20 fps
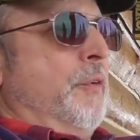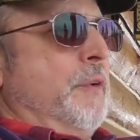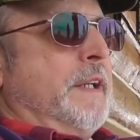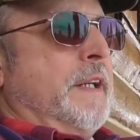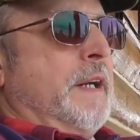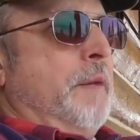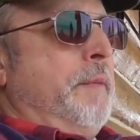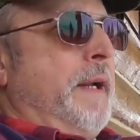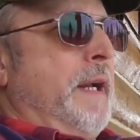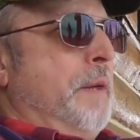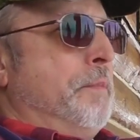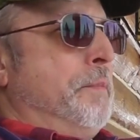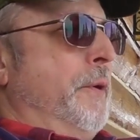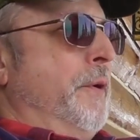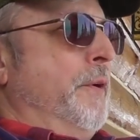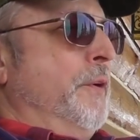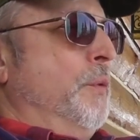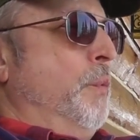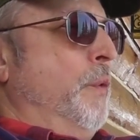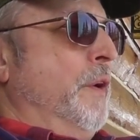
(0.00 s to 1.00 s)
coming up
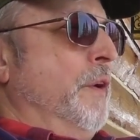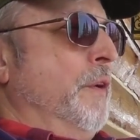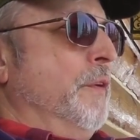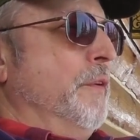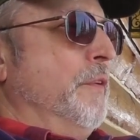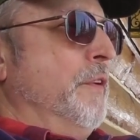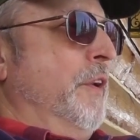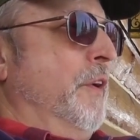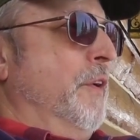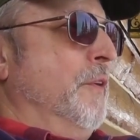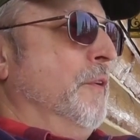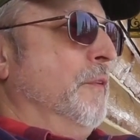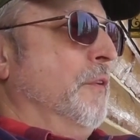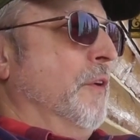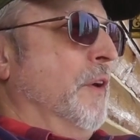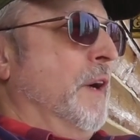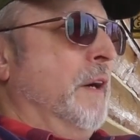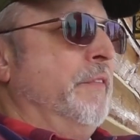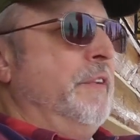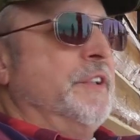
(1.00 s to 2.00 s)
here in the winter,
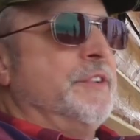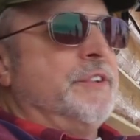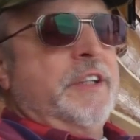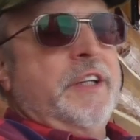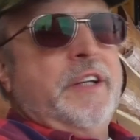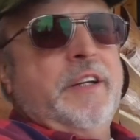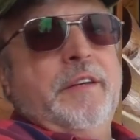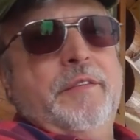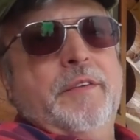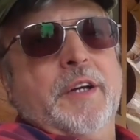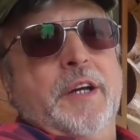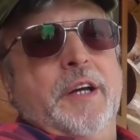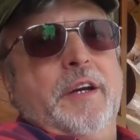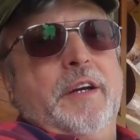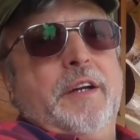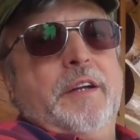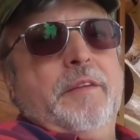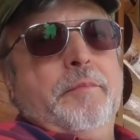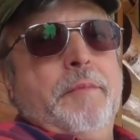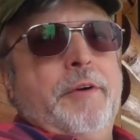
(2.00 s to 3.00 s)
obviously
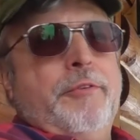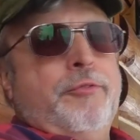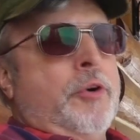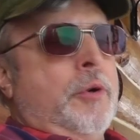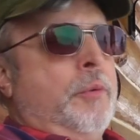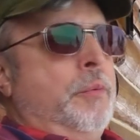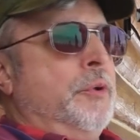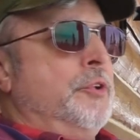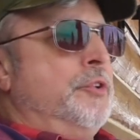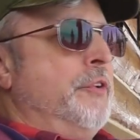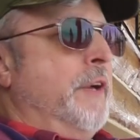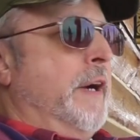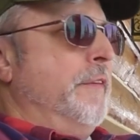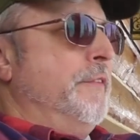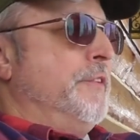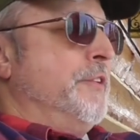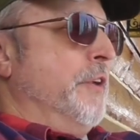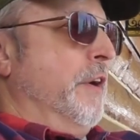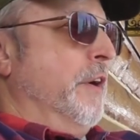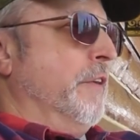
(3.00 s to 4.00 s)
my 4-wheel
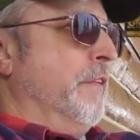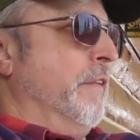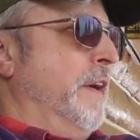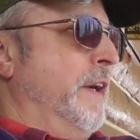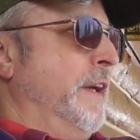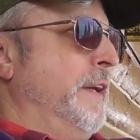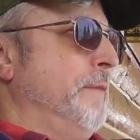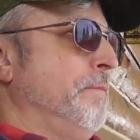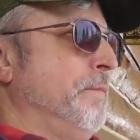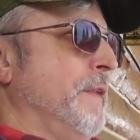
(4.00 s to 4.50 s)
drive truck, right?